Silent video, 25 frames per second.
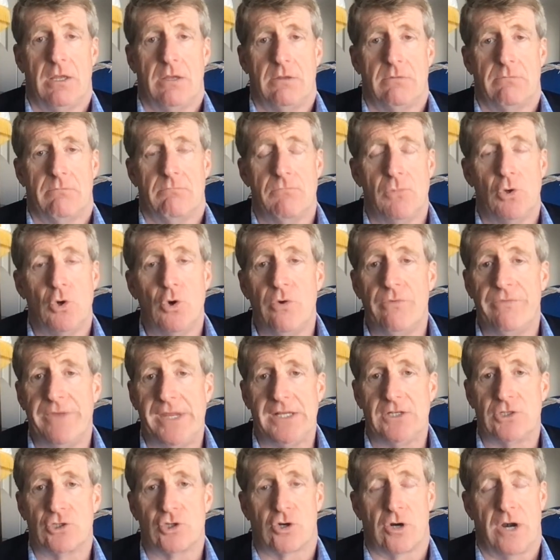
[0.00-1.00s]

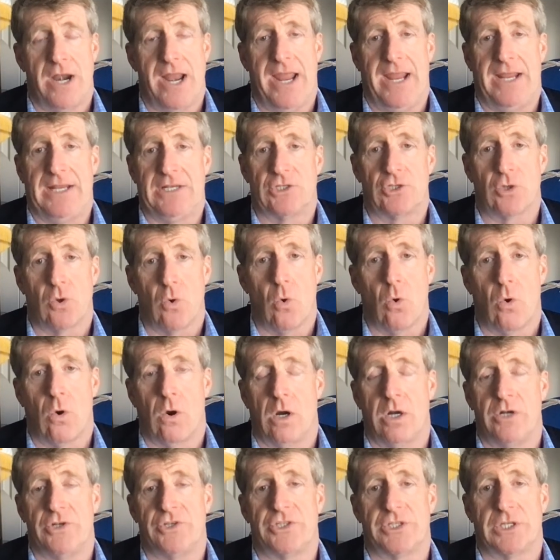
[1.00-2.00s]
moving train
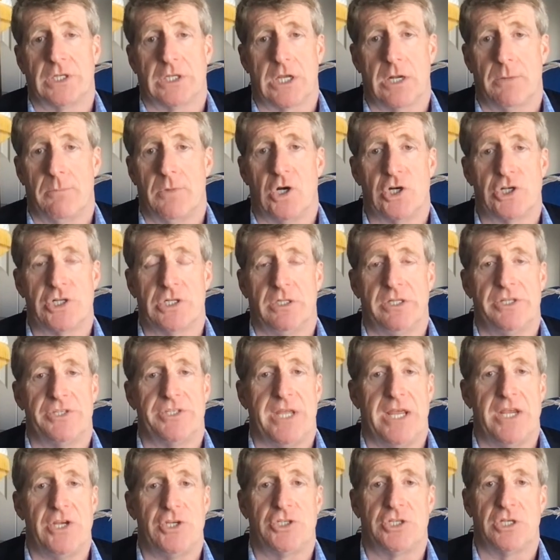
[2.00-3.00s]
towards
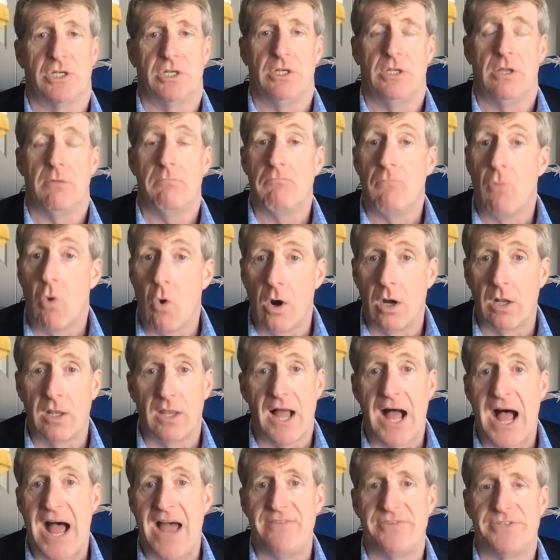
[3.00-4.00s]
commercialization, the more
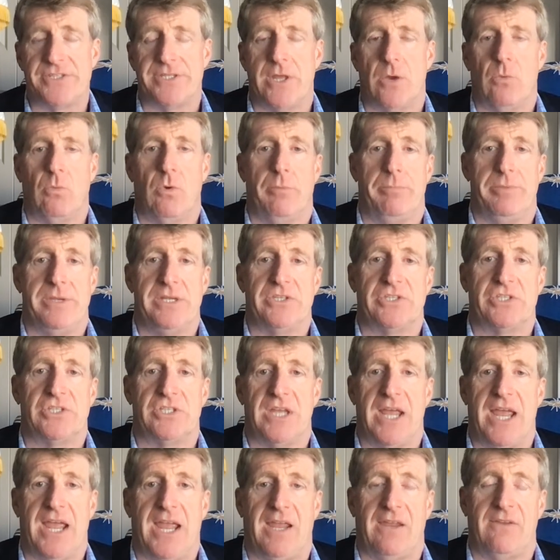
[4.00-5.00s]
lives that will be
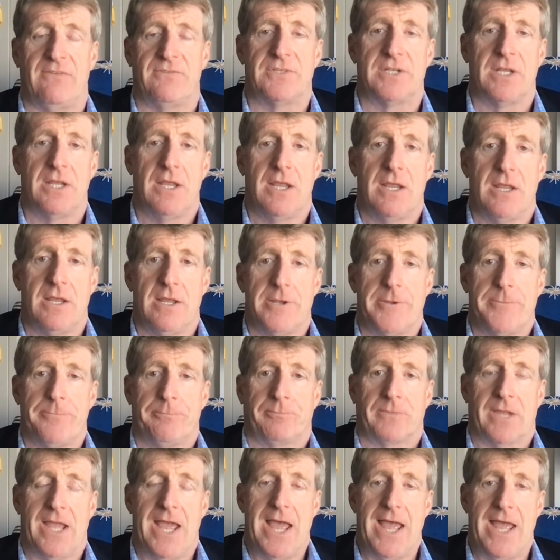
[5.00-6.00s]
saved.
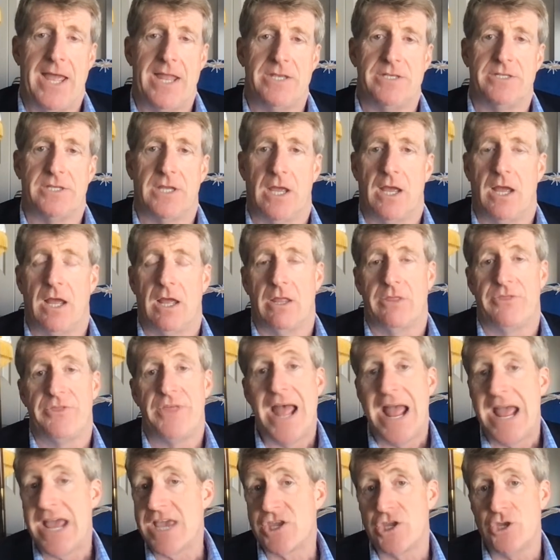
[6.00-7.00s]
And
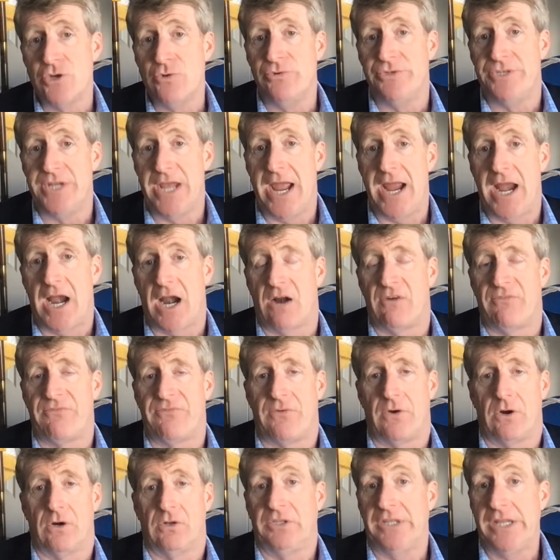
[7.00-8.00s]
thank you, D.A.R.E,
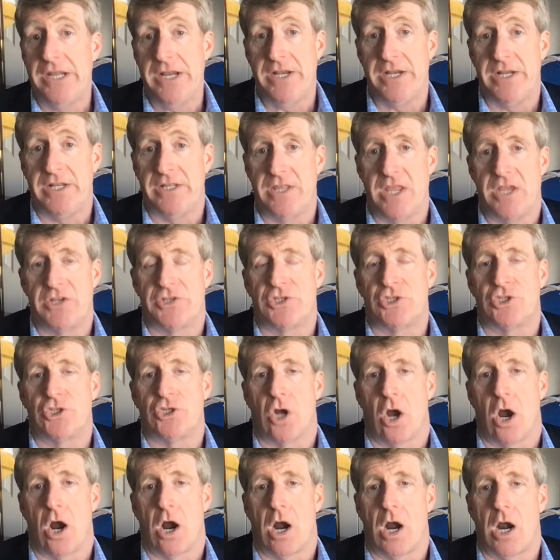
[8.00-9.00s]
for leading this
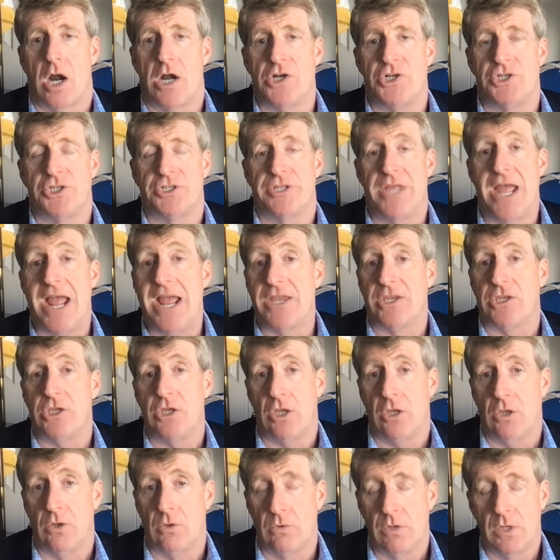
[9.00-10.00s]
charge. Thank
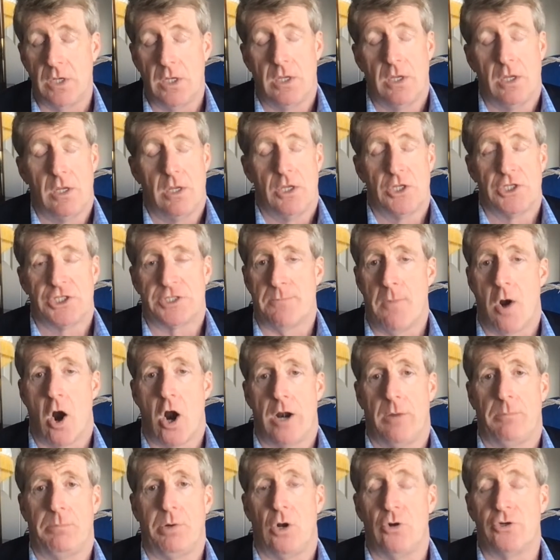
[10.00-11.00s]
you, Smart
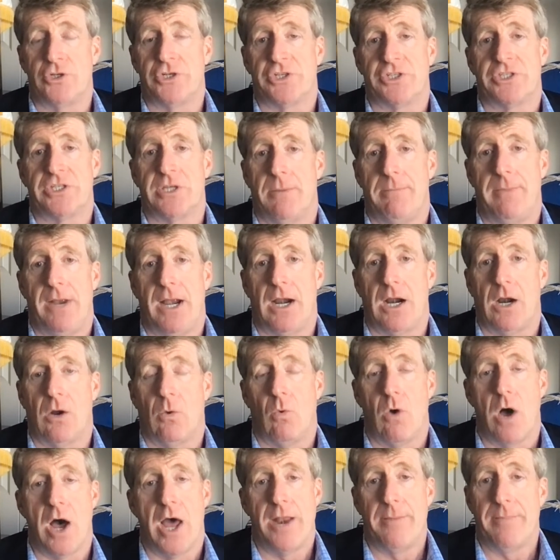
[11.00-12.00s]
Approaches to
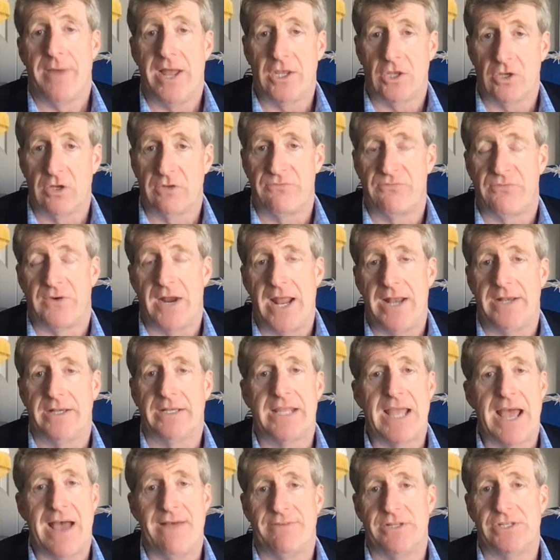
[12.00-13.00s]
Marijuana, my good friend
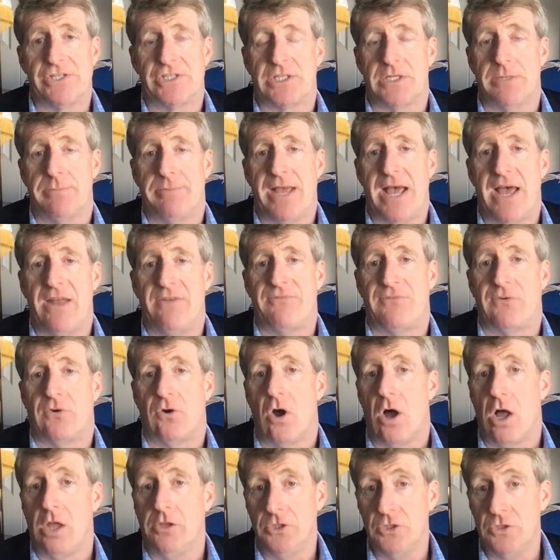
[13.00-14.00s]
Kevin Sabet, for
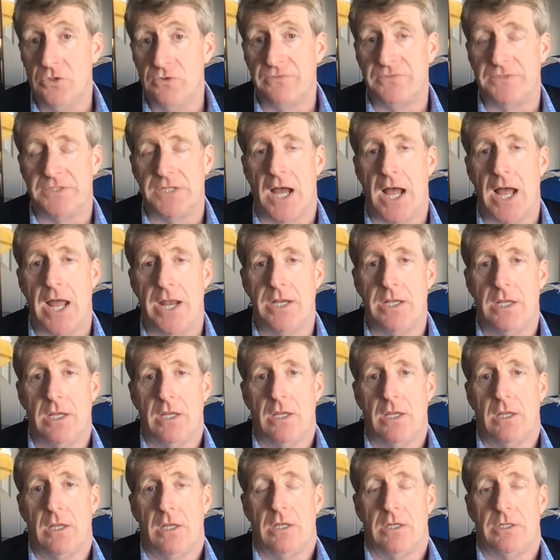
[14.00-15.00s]
all you've done
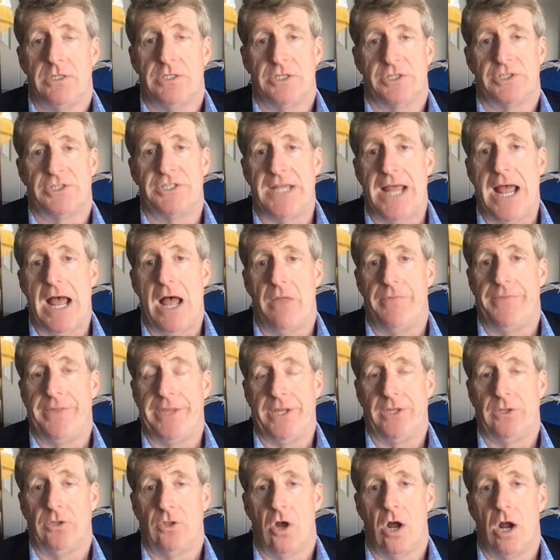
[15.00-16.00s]
to sound the
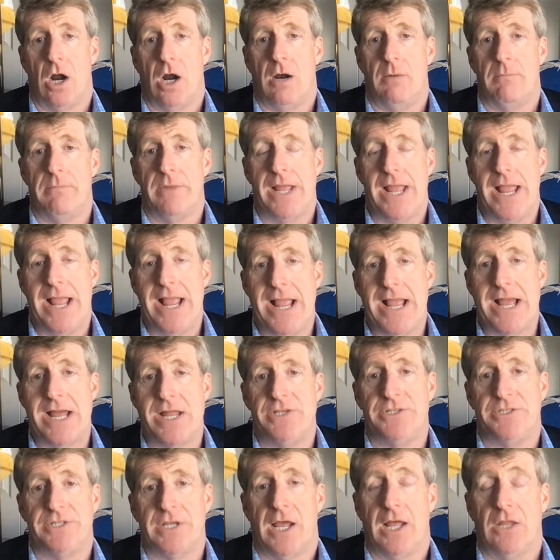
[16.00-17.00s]
alarm.
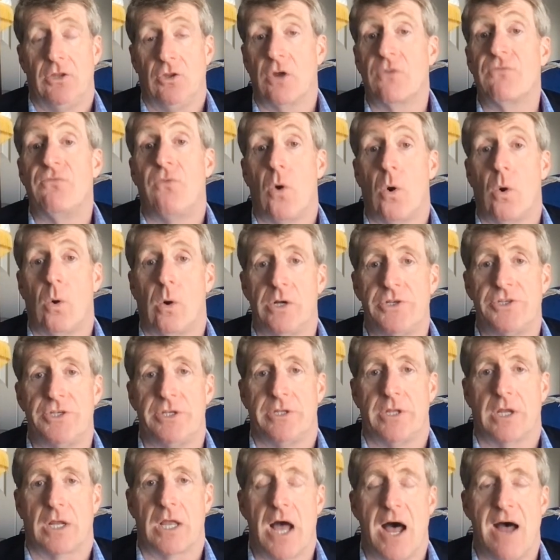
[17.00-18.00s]
And look forward to
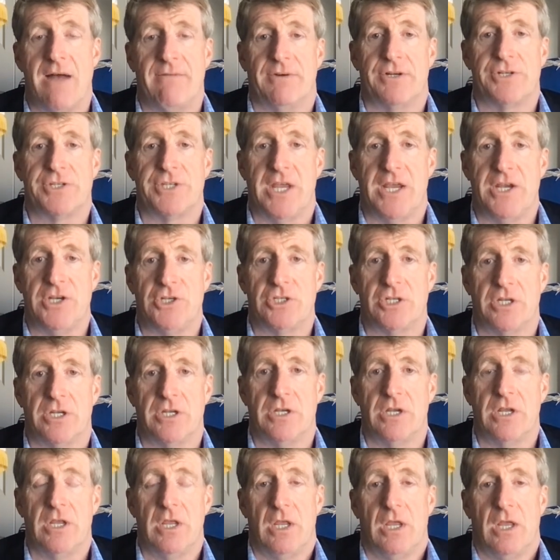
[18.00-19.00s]
the
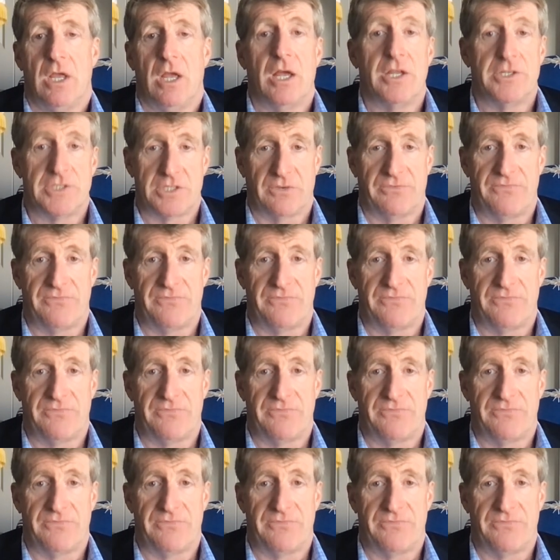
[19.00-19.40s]
conversation to